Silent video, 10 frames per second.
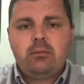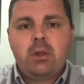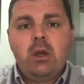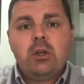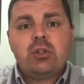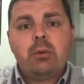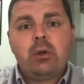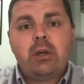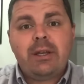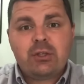So we're going to
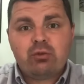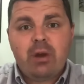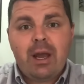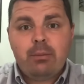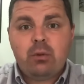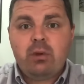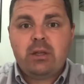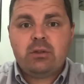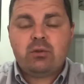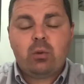describe the
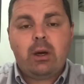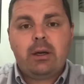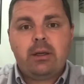reasons why.